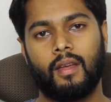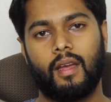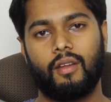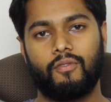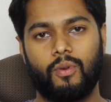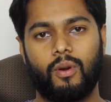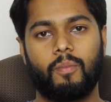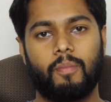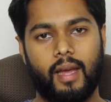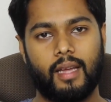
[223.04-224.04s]
and if you wanna
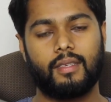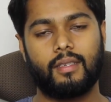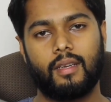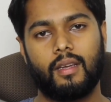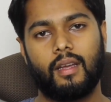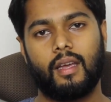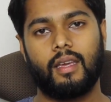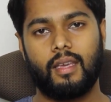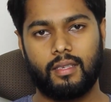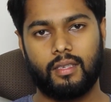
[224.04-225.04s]
patch uh,
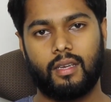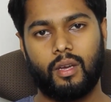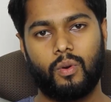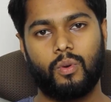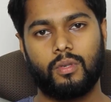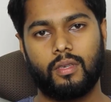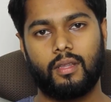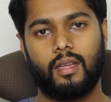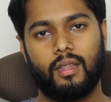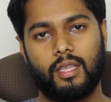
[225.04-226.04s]
EXSI host,
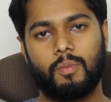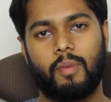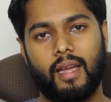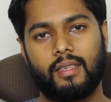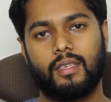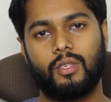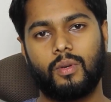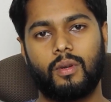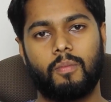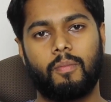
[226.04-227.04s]
then this patch is
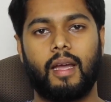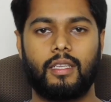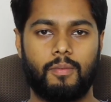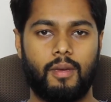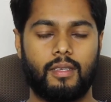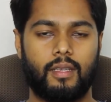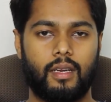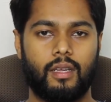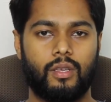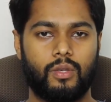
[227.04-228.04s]
your patch baseline.
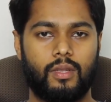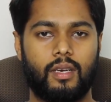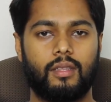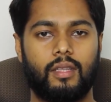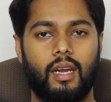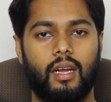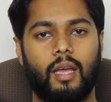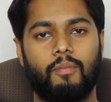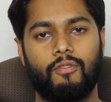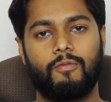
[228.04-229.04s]
So there are three
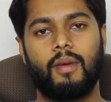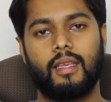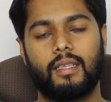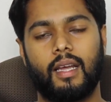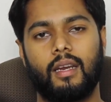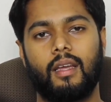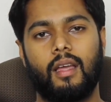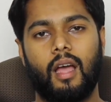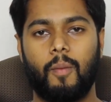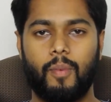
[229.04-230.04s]
type of baseline,
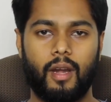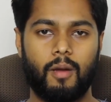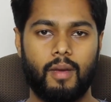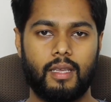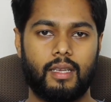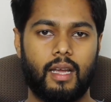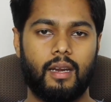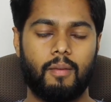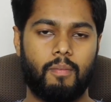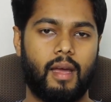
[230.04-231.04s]
upgrade baseline,
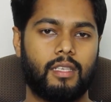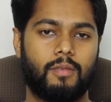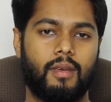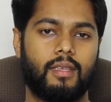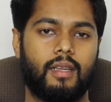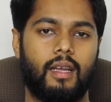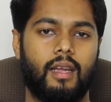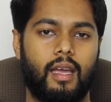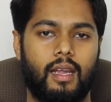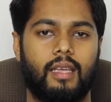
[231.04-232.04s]
patch baseline
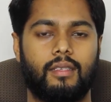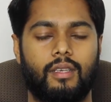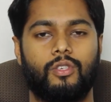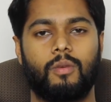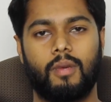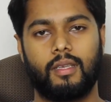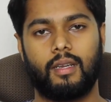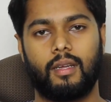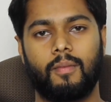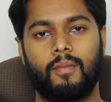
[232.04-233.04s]
and extension
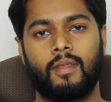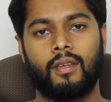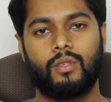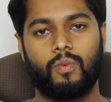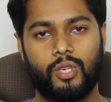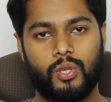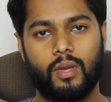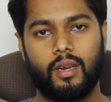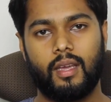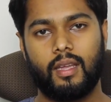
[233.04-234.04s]
baseline. So once you
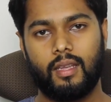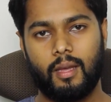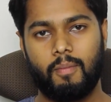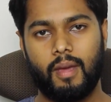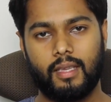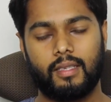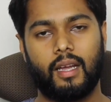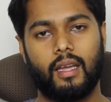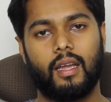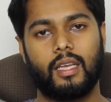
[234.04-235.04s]
create a
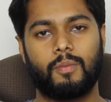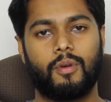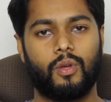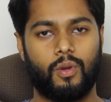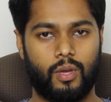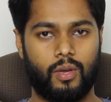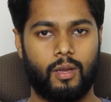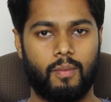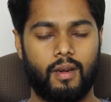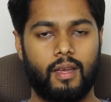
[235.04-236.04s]
baseline as per your
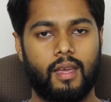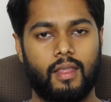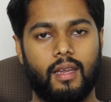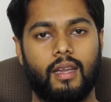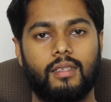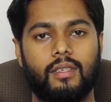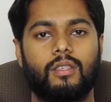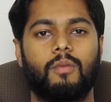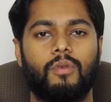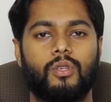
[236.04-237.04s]
requirement, the next
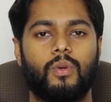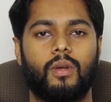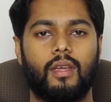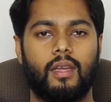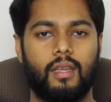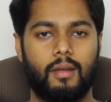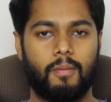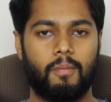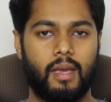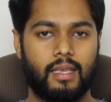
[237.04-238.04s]
step is to create a
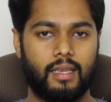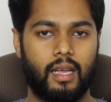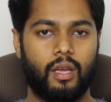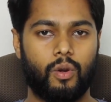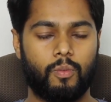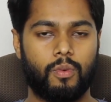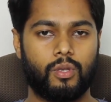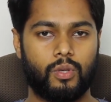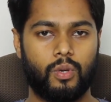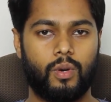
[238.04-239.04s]
baseline group.
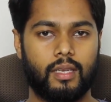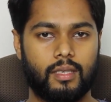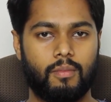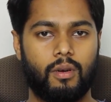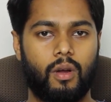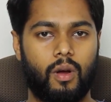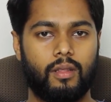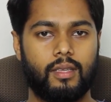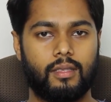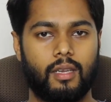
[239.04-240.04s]
So you assemble all
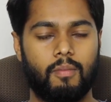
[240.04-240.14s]
these three